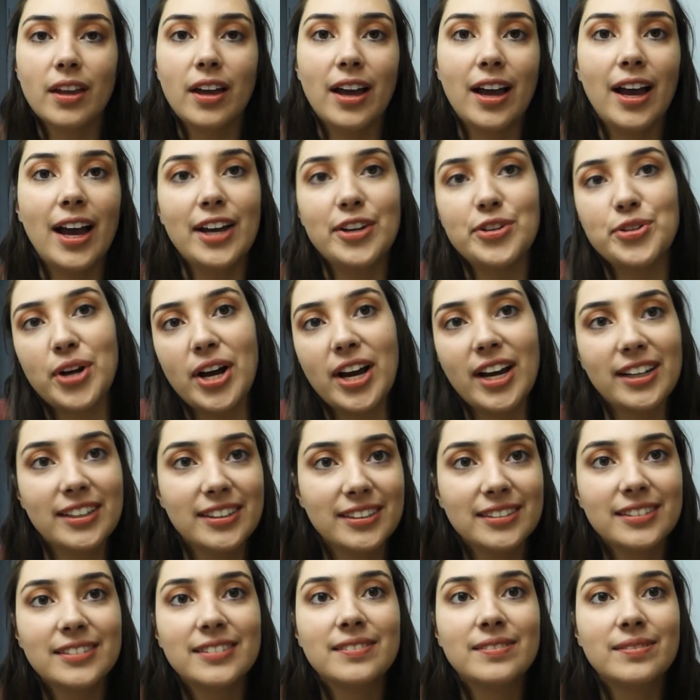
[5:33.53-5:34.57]
I tried
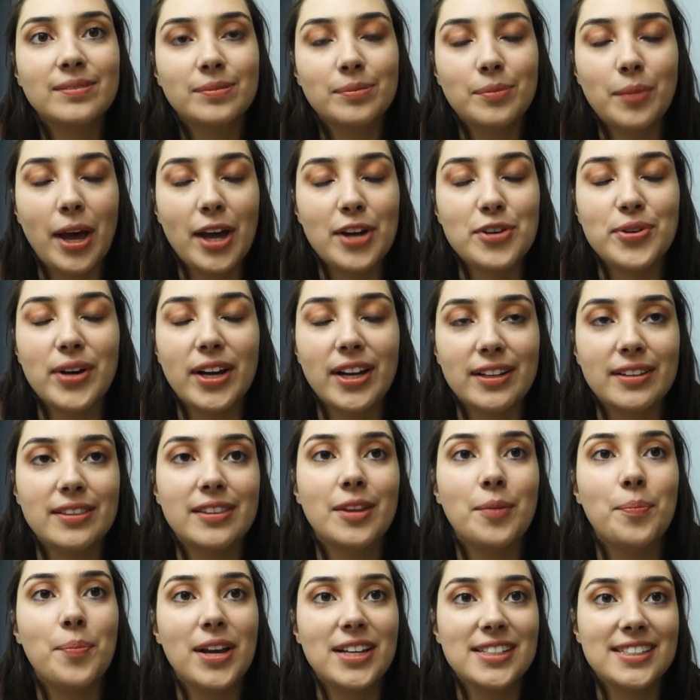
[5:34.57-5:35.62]
the
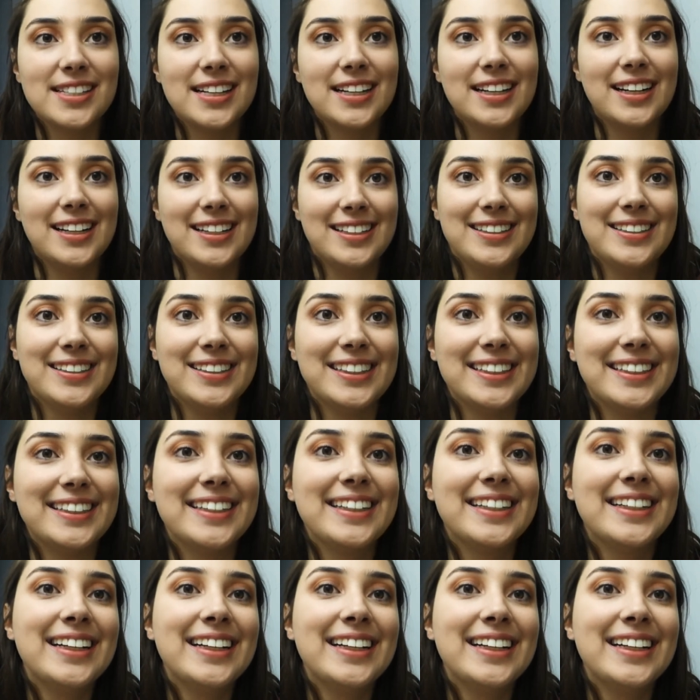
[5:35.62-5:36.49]
best that I could.